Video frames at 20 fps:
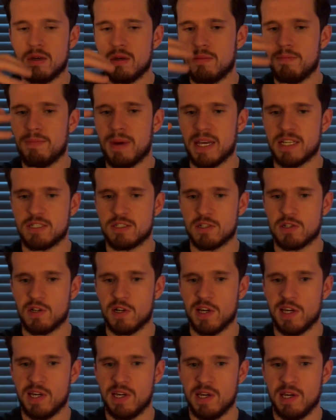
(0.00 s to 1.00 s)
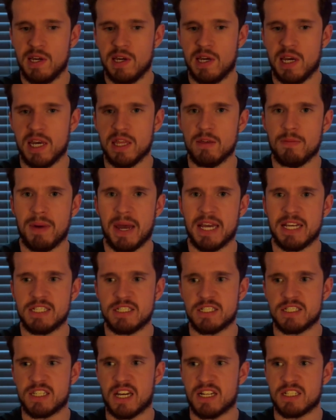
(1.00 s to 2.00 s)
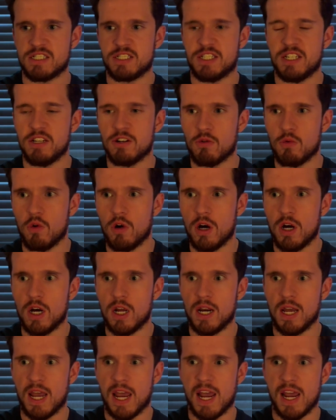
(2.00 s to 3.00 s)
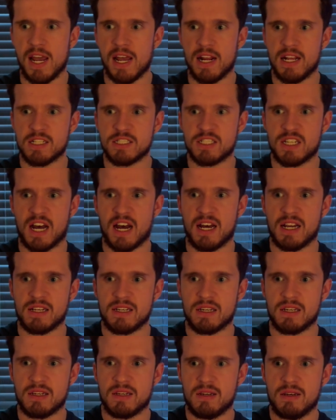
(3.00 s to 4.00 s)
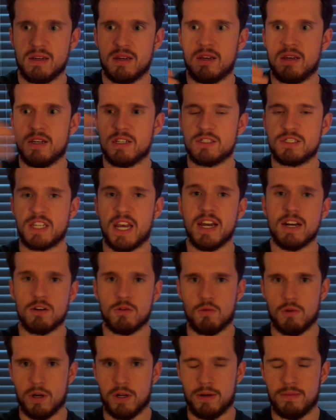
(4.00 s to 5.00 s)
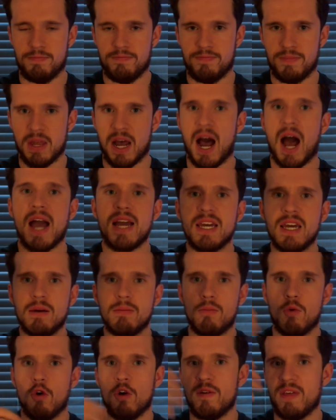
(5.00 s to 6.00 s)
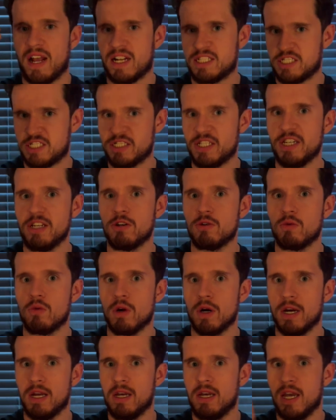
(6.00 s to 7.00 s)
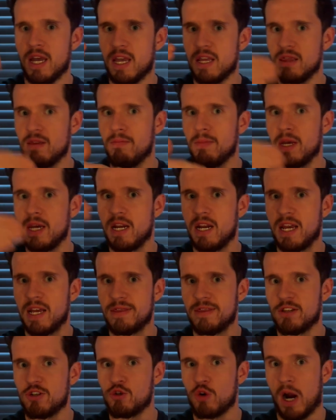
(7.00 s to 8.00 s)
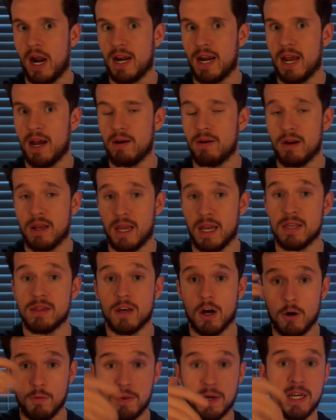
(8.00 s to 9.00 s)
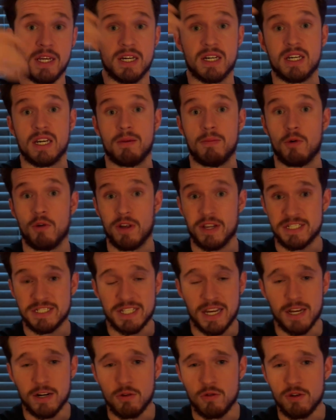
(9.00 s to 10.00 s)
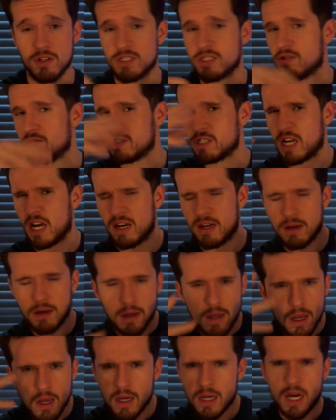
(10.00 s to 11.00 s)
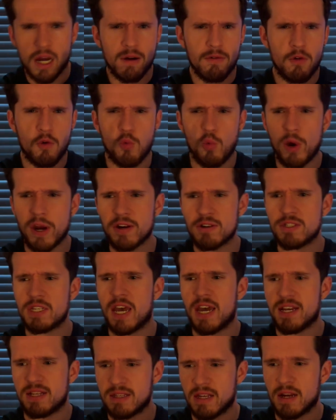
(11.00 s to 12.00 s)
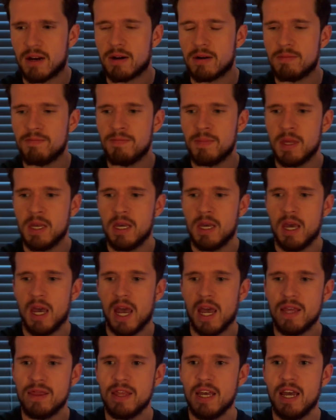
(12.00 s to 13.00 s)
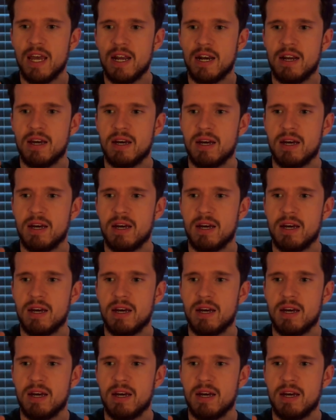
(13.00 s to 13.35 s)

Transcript: basically in the base it's got cedarwood and it's got sandalwood. I get more of that cedarwood in the mid and the dry down. In the opening I get more of the sandalwood, so it's kind of a weird take there. And then